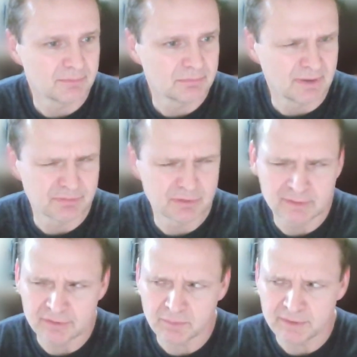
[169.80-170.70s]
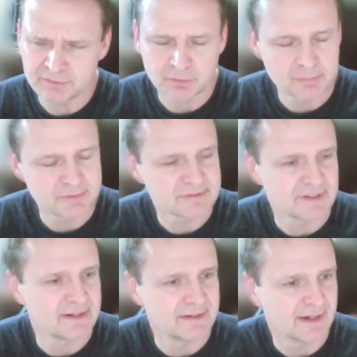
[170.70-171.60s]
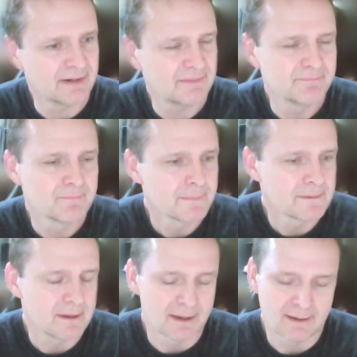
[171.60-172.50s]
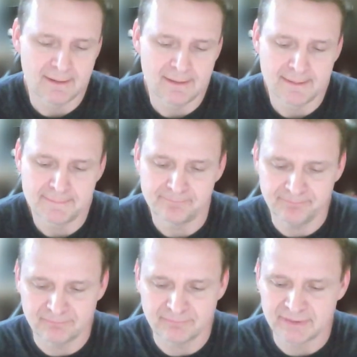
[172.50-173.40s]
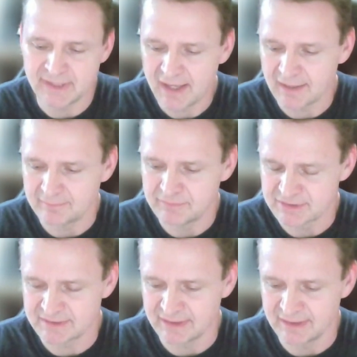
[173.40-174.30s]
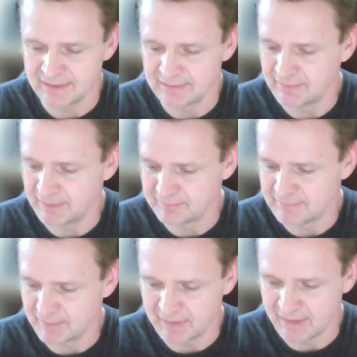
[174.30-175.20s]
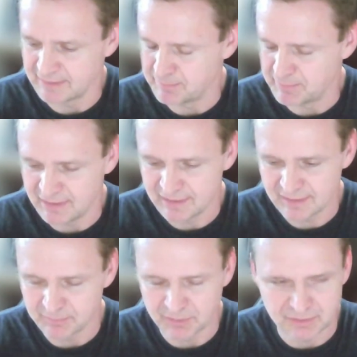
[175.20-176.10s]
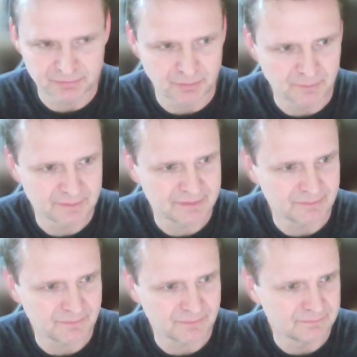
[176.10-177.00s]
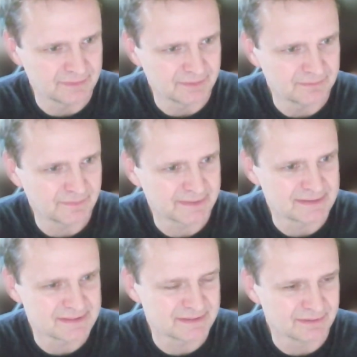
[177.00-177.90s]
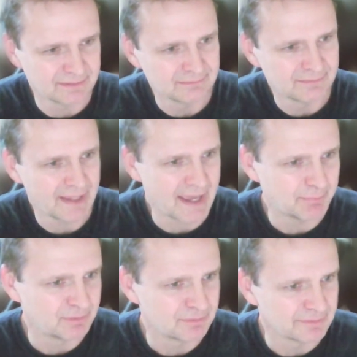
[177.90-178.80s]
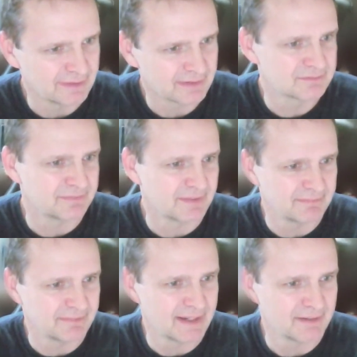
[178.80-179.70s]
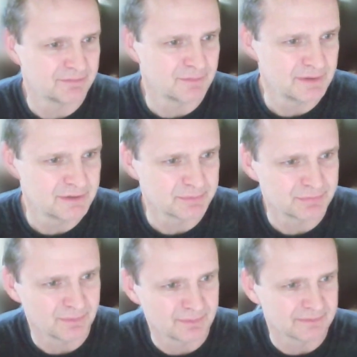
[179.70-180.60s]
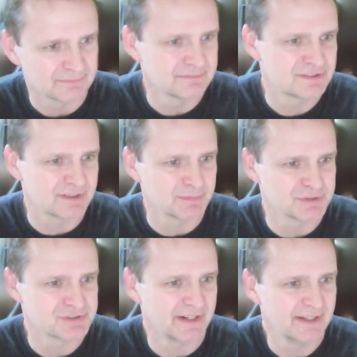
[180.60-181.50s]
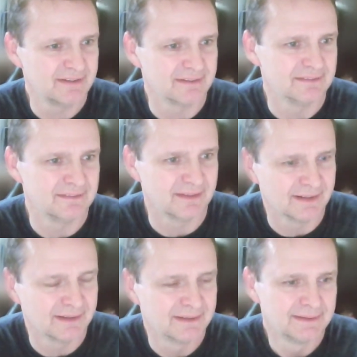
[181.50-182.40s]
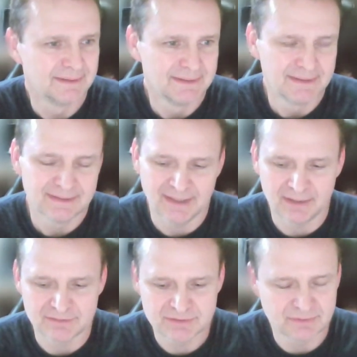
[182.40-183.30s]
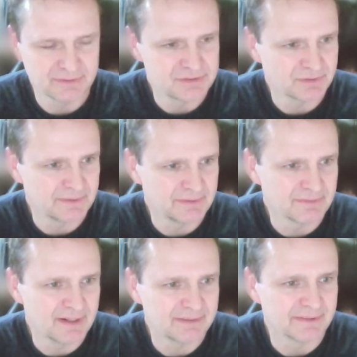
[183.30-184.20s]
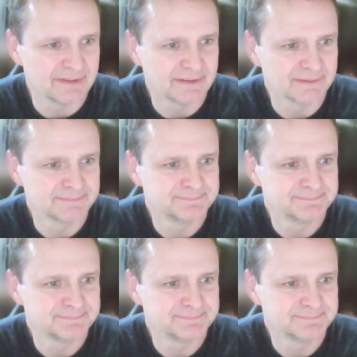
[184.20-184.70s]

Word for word: hovering around 24% now. Um, but yeah, I'm just uh, I'm, I'm glad to be here. I'm looking forward to you know what can still happen over the next five and a half weeks before summer shred, and uh, yeah, just really enjoying the ride right now.